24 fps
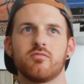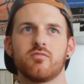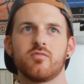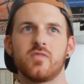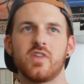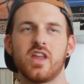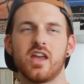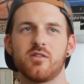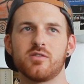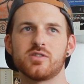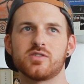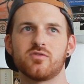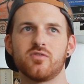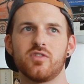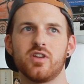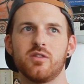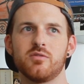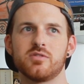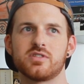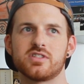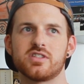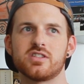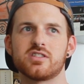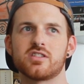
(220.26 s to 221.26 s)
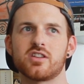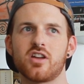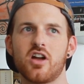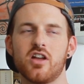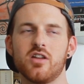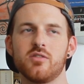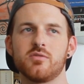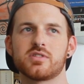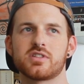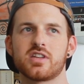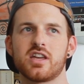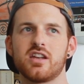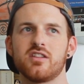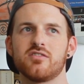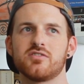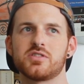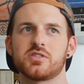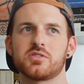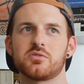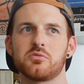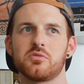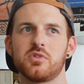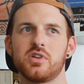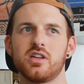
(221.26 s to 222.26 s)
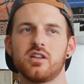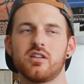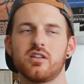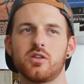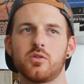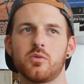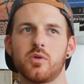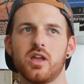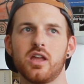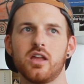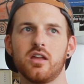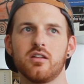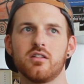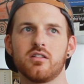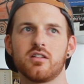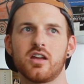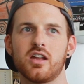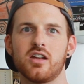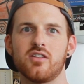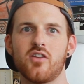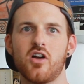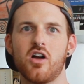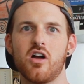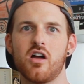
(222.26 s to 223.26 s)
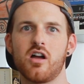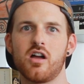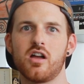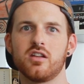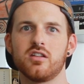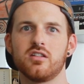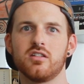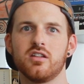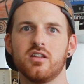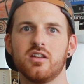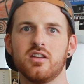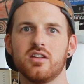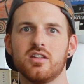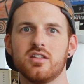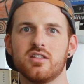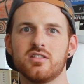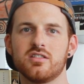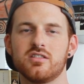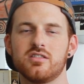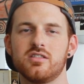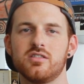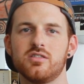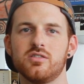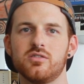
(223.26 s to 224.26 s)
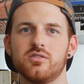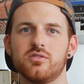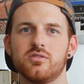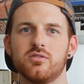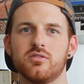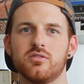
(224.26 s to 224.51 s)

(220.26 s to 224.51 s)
Yeah, it was kind of surreal in a way, kind of odd to